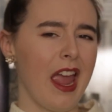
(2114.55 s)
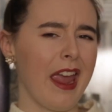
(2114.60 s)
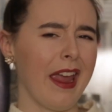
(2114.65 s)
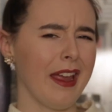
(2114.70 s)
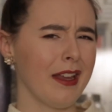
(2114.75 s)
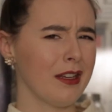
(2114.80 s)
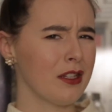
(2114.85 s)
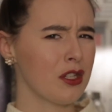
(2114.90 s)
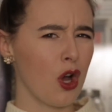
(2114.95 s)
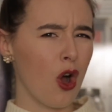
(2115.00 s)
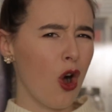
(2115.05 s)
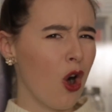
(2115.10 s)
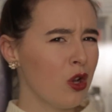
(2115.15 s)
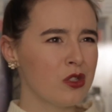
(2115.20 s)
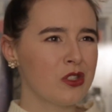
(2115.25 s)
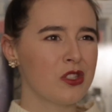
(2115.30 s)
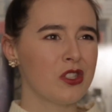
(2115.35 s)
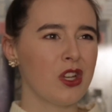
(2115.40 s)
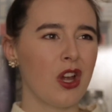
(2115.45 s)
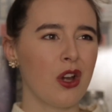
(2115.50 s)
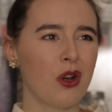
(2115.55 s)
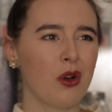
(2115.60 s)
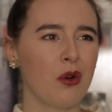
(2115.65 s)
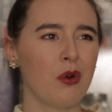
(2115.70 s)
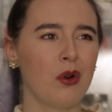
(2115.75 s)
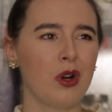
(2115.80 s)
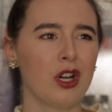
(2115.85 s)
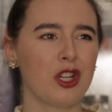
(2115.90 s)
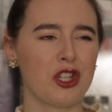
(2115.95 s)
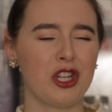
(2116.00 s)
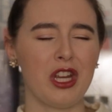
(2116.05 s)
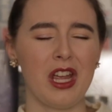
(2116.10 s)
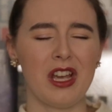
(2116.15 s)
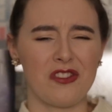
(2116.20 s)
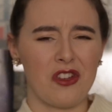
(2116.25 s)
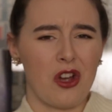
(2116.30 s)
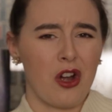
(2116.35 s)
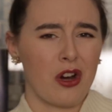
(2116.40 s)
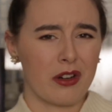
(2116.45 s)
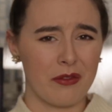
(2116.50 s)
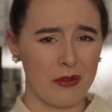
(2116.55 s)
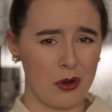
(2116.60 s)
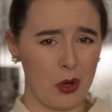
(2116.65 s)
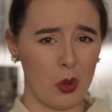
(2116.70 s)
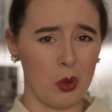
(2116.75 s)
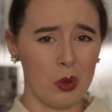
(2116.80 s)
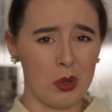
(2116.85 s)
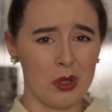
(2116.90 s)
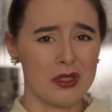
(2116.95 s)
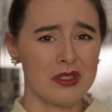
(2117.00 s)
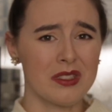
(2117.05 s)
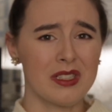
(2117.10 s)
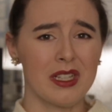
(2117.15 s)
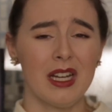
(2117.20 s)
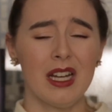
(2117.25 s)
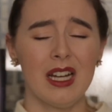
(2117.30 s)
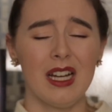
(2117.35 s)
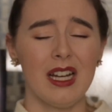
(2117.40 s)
and also she has a heart of gold.